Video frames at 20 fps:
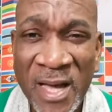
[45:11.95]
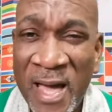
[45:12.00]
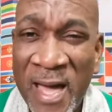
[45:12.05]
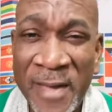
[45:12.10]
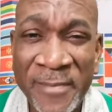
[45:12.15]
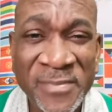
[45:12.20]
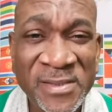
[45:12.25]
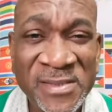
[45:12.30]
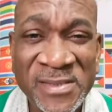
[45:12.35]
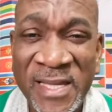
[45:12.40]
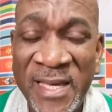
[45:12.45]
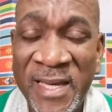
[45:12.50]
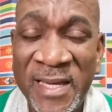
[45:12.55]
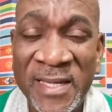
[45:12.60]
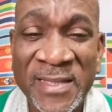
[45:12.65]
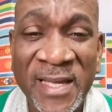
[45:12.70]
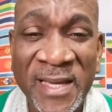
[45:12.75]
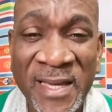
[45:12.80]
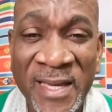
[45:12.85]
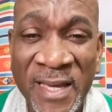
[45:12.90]
I'm saying
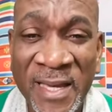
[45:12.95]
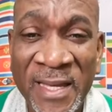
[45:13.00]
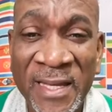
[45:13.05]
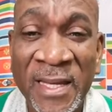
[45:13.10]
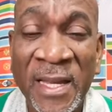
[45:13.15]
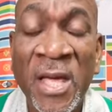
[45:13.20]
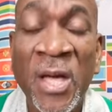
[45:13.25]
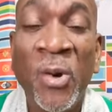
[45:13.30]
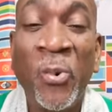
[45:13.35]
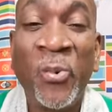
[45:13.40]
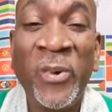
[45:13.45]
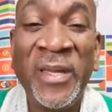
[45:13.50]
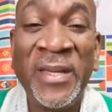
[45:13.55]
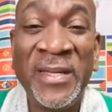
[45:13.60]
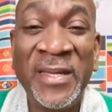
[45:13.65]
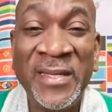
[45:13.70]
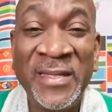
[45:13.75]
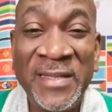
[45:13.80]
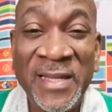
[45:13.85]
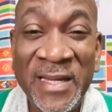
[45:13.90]
it again. We
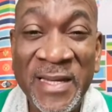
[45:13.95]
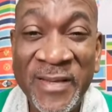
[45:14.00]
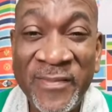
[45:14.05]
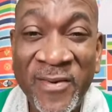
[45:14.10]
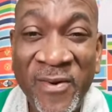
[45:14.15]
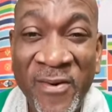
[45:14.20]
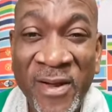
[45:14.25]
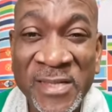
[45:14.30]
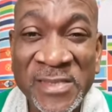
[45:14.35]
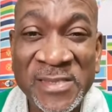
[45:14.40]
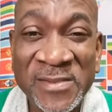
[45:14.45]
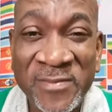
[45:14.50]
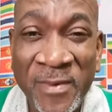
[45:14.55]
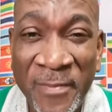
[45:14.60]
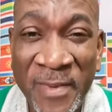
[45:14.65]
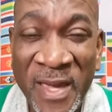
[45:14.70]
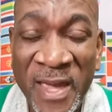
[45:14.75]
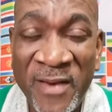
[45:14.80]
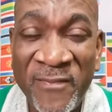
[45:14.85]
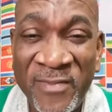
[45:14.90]
need deliverance
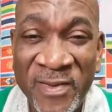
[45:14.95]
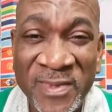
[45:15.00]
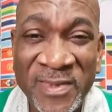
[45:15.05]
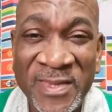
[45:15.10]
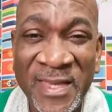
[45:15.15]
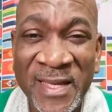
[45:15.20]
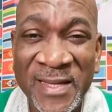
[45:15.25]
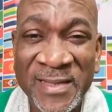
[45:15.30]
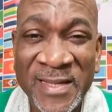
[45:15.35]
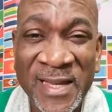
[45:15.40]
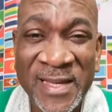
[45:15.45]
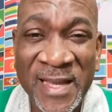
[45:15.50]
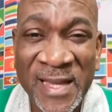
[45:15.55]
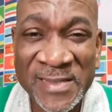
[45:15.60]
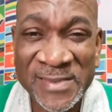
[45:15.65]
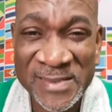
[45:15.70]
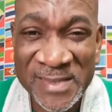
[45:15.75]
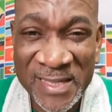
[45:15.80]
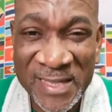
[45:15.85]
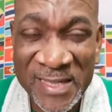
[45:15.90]
from everything that
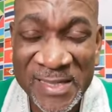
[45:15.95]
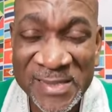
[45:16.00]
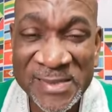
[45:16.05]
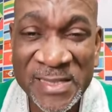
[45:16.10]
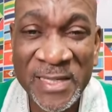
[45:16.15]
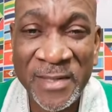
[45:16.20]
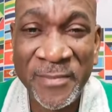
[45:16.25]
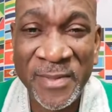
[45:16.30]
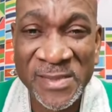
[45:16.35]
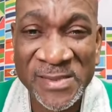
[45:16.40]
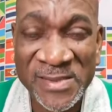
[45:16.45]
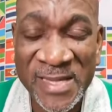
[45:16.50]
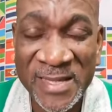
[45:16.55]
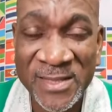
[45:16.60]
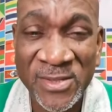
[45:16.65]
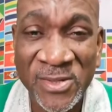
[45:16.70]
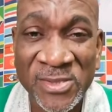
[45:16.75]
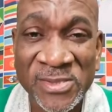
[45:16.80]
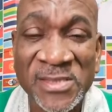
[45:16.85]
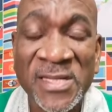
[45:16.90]
has easily
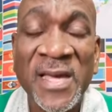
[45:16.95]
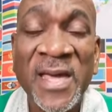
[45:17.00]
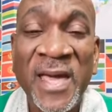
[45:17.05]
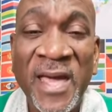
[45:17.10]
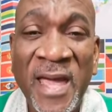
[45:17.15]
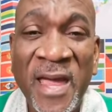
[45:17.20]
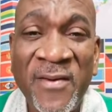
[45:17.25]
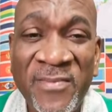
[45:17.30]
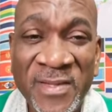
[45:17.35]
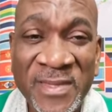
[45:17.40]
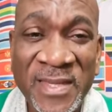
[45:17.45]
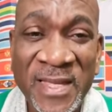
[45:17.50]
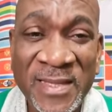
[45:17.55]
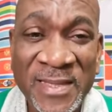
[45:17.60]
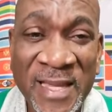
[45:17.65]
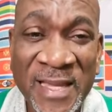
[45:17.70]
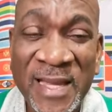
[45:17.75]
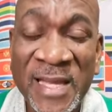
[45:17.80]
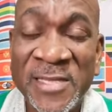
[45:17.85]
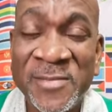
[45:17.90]
beset us,
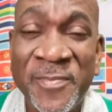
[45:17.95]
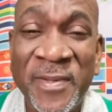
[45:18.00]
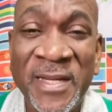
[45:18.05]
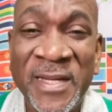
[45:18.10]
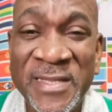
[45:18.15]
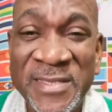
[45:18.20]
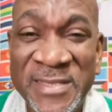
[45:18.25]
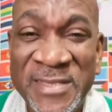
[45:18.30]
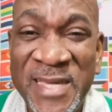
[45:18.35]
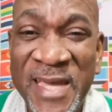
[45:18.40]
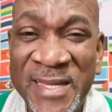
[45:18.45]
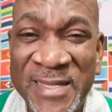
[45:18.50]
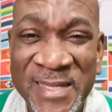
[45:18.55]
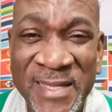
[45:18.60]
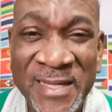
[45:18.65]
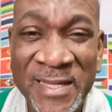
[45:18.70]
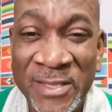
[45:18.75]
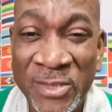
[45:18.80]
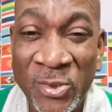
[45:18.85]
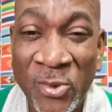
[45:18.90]
everything that has been
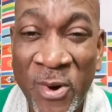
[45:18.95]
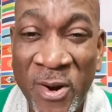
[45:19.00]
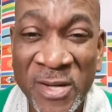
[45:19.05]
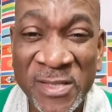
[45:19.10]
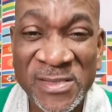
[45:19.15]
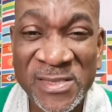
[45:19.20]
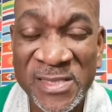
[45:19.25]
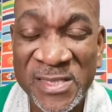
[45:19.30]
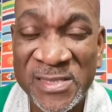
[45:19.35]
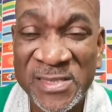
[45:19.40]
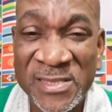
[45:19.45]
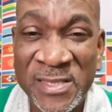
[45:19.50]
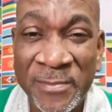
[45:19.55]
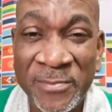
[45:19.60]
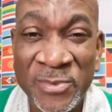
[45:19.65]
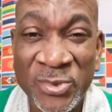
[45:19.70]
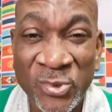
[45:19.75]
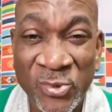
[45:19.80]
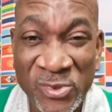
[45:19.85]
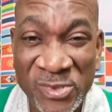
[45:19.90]
injected into our
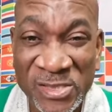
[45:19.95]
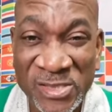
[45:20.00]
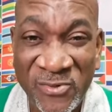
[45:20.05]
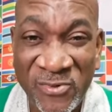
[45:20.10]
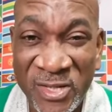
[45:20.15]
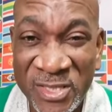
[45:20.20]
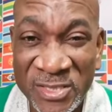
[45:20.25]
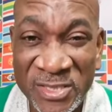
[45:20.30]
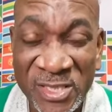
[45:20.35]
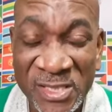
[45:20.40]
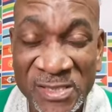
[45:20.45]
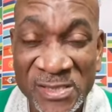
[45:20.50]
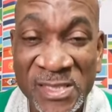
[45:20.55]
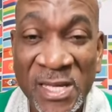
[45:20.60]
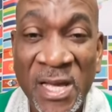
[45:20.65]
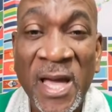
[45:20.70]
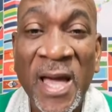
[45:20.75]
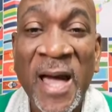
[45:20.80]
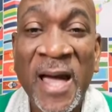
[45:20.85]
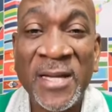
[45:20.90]
system through syringes
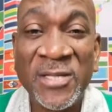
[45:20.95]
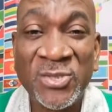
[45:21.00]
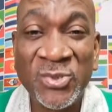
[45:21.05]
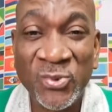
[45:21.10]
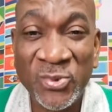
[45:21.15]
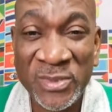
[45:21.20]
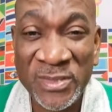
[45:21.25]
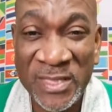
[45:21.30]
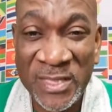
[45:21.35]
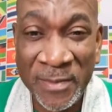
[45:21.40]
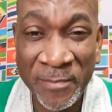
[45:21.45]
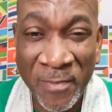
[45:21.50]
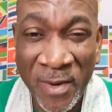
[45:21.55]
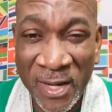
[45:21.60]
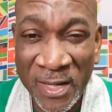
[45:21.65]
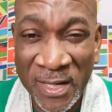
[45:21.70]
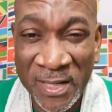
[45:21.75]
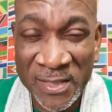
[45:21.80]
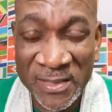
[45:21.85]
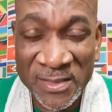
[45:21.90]
and through
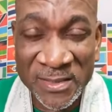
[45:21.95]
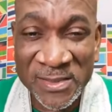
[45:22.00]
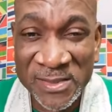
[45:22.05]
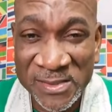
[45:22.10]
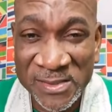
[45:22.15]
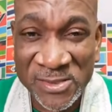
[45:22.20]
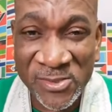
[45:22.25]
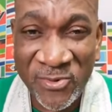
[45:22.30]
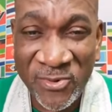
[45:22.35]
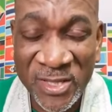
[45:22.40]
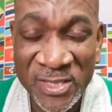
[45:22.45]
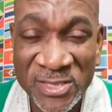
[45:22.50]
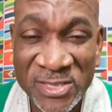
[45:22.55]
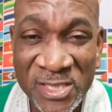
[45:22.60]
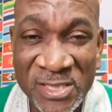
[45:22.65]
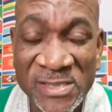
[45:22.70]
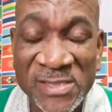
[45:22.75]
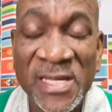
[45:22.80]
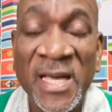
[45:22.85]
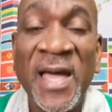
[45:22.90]
demonic
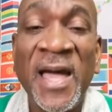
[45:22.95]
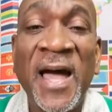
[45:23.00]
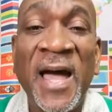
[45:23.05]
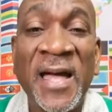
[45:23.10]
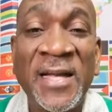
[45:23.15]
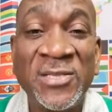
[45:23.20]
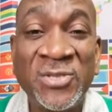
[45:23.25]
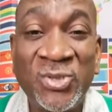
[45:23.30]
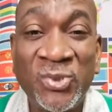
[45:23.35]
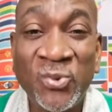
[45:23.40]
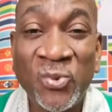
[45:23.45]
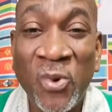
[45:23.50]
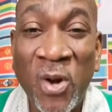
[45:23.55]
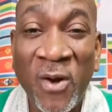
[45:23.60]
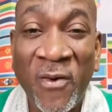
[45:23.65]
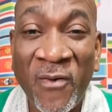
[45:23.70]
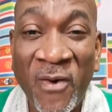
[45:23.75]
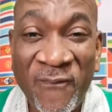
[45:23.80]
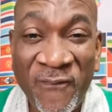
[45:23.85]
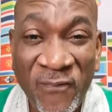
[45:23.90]
syringes and
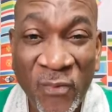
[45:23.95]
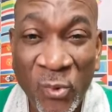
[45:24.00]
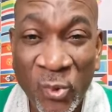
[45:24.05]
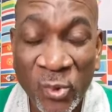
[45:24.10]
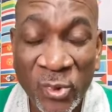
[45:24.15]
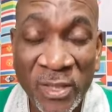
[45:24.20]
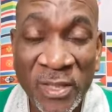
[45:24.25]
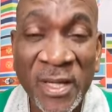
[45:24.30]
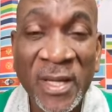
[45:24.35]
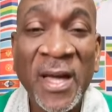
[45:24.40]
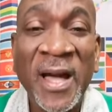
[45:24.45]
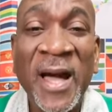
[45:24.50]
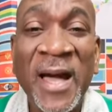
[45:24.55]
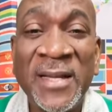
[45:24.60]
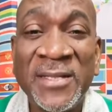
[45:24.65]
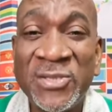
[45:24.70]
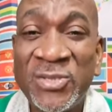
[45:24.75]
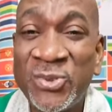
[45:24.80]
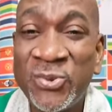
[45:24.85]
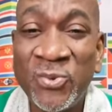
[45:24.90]
through our food
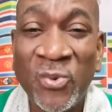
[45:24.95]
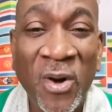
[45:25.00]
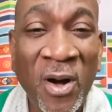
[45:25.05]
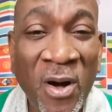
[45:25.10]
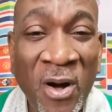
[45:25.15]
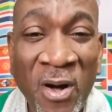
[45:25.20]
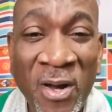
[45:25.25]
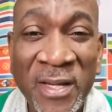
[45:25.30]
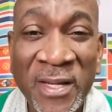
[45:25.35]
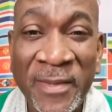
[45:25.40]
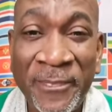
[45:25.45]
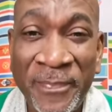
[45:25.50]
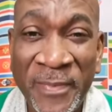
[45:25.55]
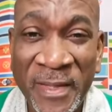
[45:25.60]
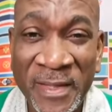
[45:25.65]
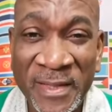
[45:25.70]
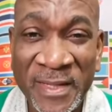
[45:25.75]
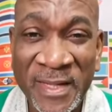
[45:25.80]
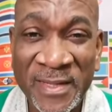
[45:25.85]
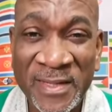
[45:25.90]
and through all the,
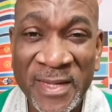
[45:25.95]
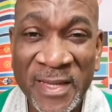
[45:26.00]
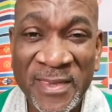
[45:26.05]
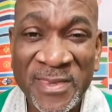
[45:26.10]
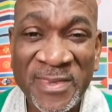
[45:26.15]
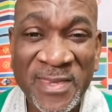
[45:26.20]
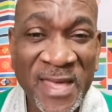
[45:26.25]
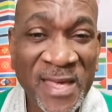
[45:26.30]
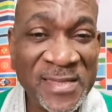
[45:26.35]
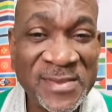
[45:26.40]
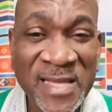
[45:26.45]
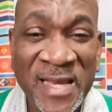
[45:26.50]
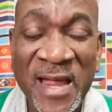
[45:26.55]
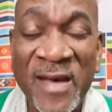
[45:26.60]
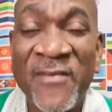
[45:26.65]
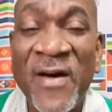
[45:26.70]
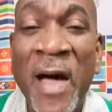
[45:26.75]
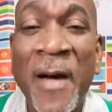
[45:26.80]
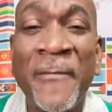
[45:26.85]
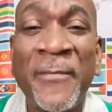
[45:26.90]
the, the, the things that
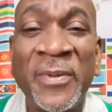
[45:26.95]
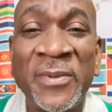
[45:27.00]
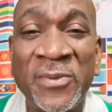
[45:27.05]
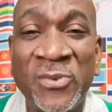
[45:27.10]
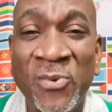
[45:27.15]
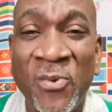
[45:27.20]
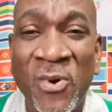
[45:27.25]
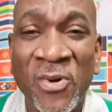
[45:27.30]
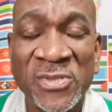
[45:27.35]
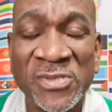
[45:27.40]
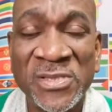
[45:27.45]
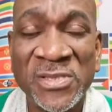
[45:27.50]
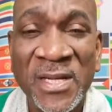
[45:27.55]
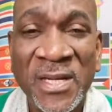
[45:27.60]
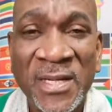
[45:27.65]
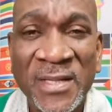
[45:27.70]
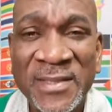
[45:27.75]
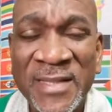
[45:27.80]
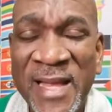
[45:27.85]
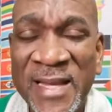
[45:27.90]
have happened to us
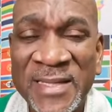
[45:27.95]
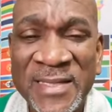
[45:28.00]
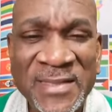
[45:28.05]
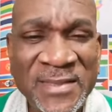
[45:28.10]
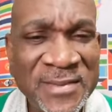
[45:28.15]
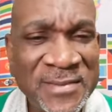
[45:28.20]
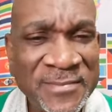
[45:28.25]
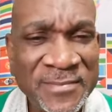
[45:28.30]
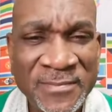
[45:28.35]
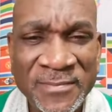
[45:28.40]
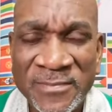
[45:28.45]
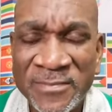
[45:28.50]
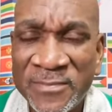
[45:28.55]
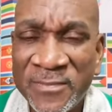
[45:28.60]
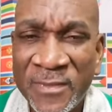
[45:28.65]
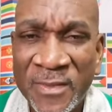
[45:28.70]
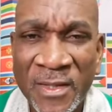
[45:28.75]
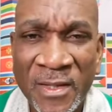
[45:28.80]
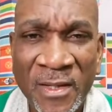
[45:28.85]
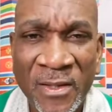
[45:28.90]
that
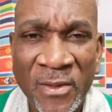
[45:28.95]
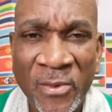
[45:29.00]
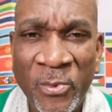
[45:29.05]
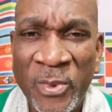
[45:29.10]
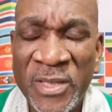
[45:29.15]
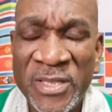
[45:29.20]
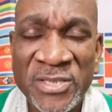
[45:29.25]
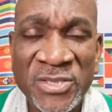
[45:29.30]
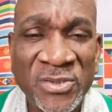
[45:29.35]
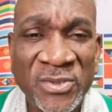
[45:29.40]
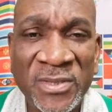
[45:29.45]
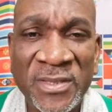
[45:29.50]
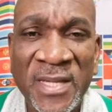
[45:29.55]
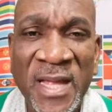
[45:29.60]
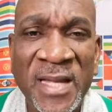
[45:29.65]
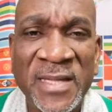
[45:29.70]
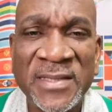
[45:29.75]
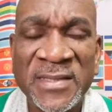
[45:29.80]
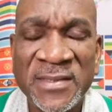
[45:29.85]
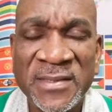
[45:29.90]
we should
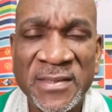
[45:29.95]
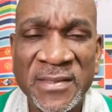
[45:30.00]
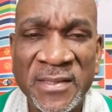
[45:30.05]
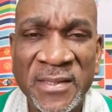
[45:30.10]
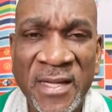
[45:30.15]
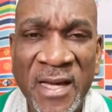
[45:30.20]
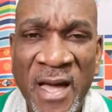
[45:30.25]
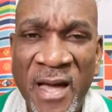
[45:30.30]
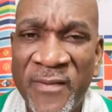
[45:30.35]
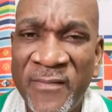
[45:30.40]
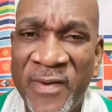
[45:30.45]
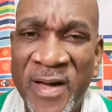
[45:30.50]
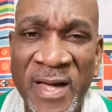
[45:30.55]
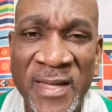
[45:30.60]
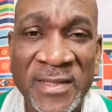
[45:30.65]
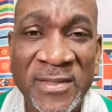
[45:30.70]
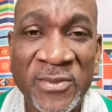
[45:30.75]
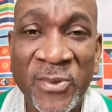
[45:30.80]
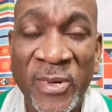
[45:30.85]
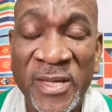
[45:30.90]
not have
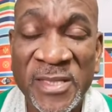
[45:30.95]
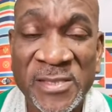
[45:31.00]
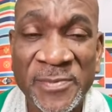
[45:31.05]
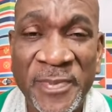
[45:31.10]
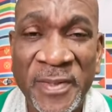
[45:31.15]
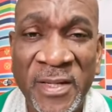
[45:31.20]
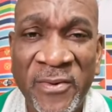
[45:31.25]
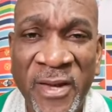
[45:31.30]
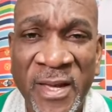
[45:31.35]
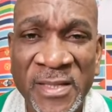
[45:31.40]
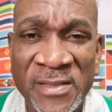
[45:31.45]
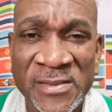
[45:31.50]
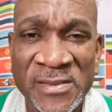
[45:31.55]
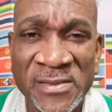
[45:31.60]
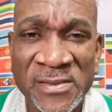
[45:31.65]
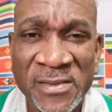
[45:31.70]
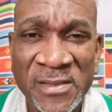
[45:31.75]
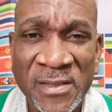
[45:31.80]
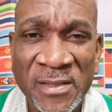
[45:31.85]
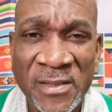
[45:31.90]
had to
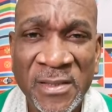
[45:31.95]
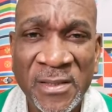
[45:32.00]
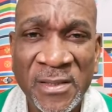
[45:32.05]
experience.